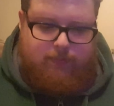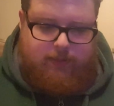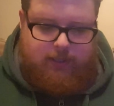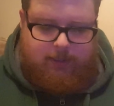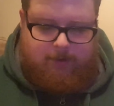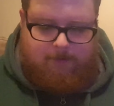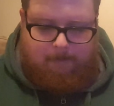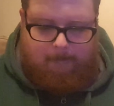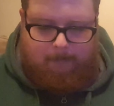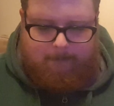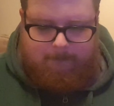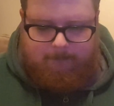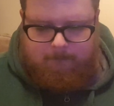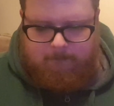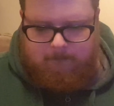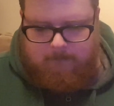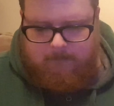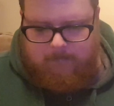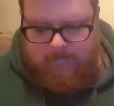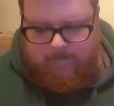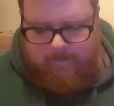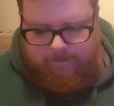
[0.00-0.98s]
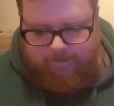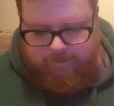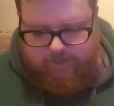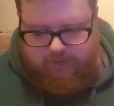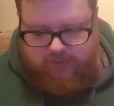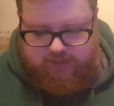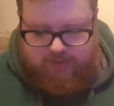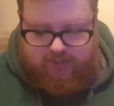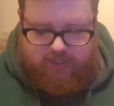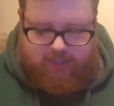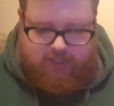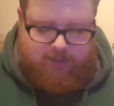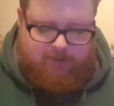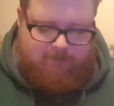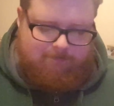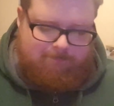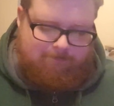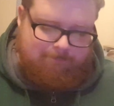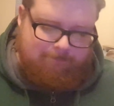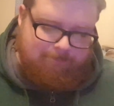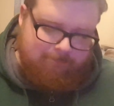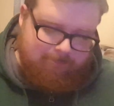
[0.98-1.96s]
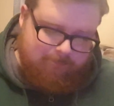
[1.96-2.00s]
me. So,
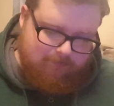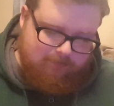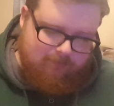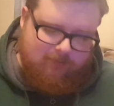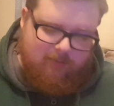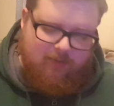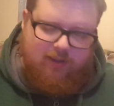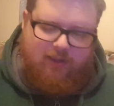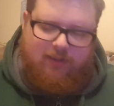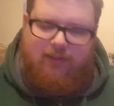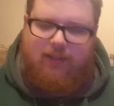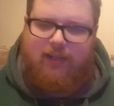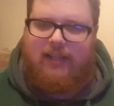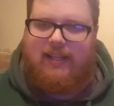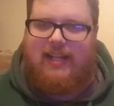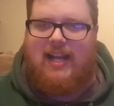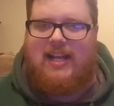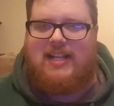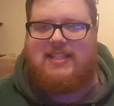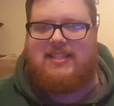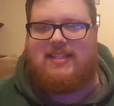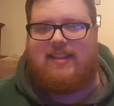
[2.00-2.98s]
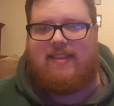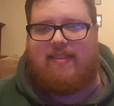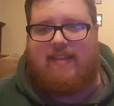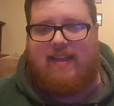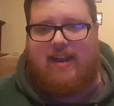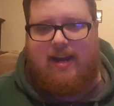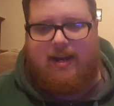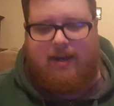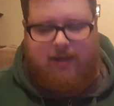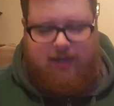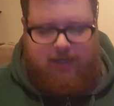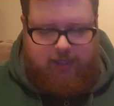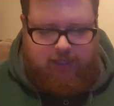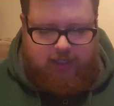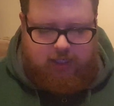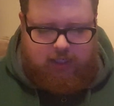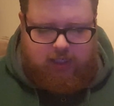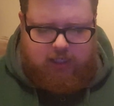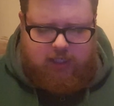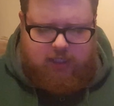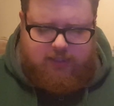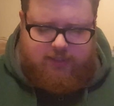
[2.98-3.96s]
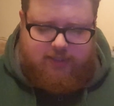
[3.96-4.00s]
that's the thing.
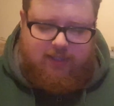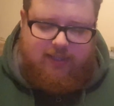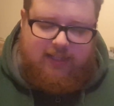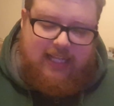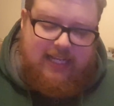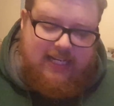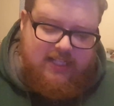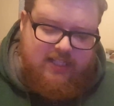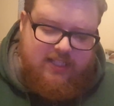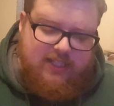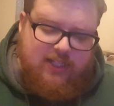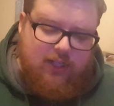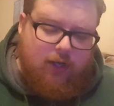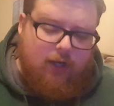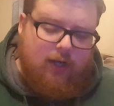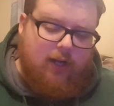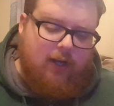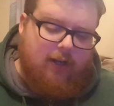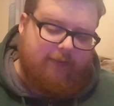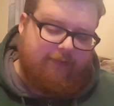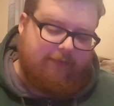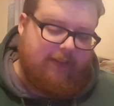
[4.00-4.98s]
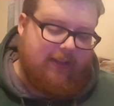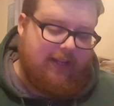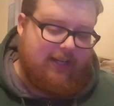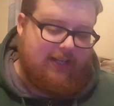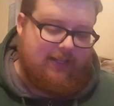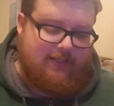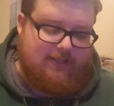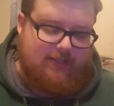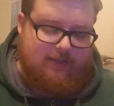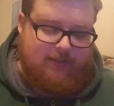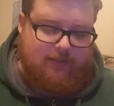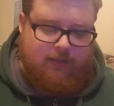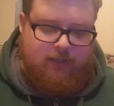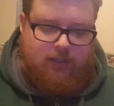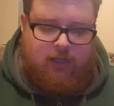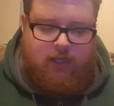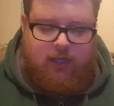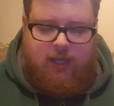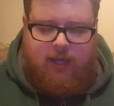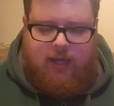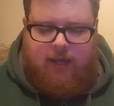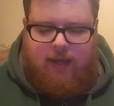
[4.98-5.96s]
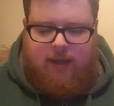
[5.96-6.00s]
So, let's start off this.
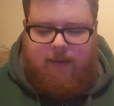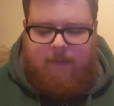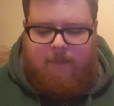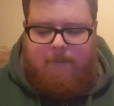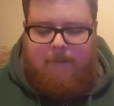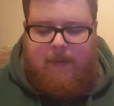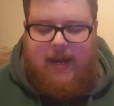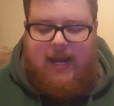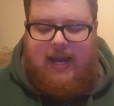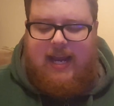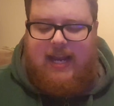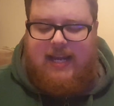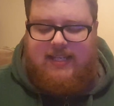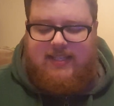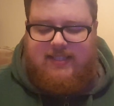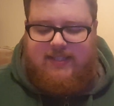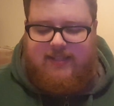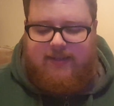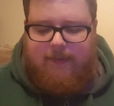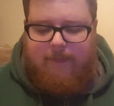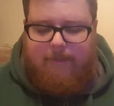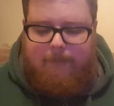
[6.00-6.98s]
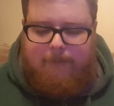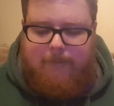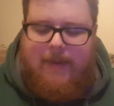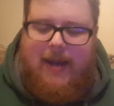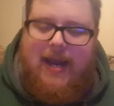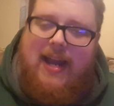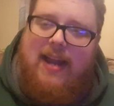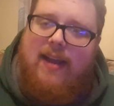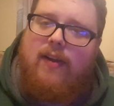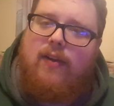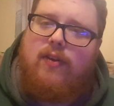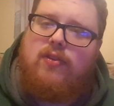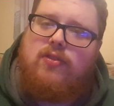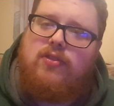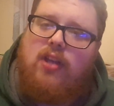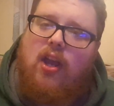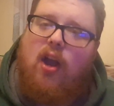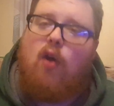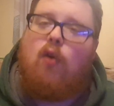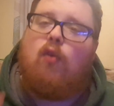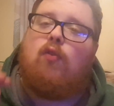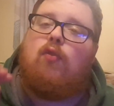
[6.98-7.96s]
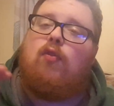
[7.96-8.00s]
Best Males
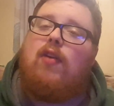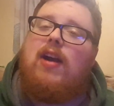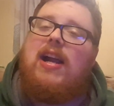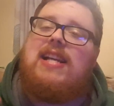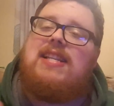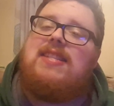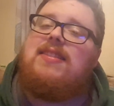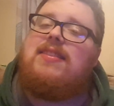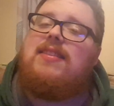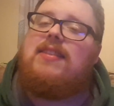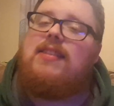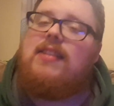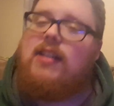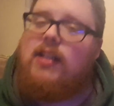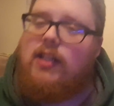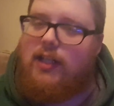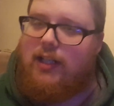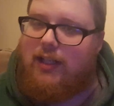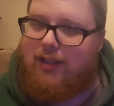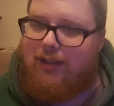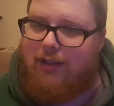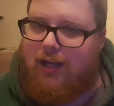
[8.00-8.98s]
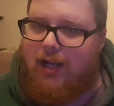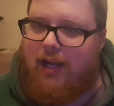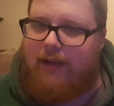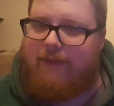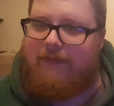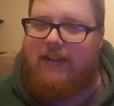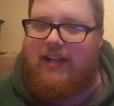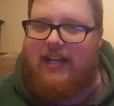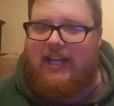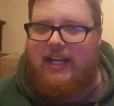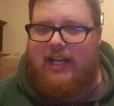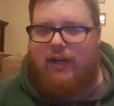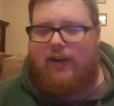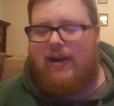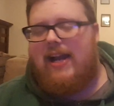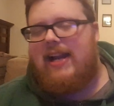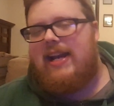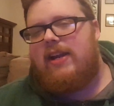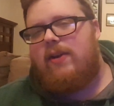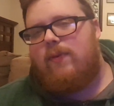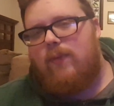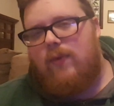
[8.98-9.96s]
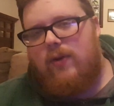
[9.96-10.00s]
Wrestler of the Year. I
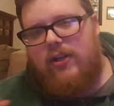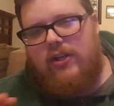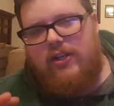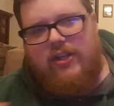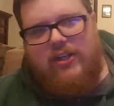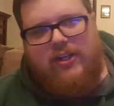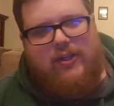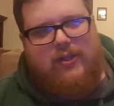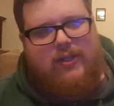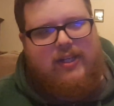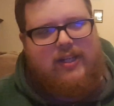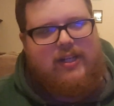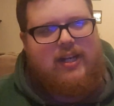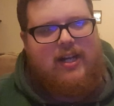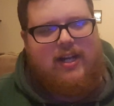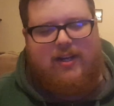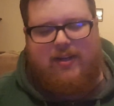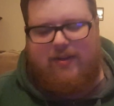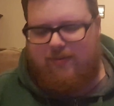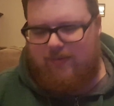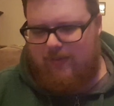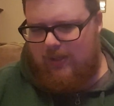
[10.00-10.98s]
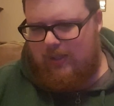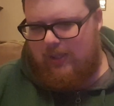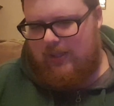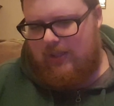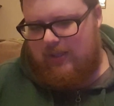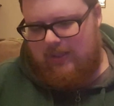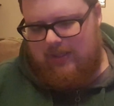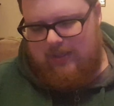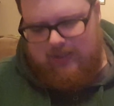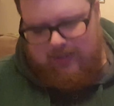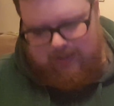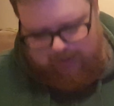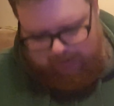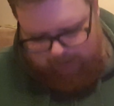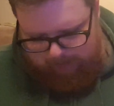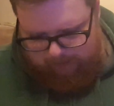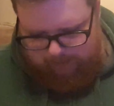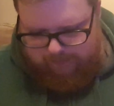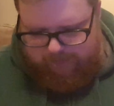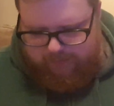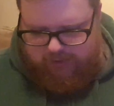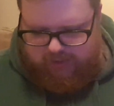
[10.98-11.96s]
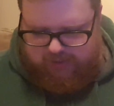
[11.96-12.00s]
didn't want to do,
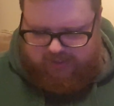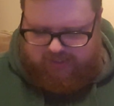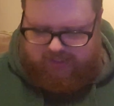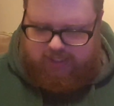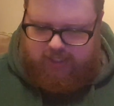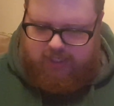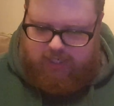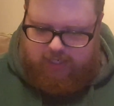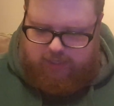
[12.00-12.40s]
just,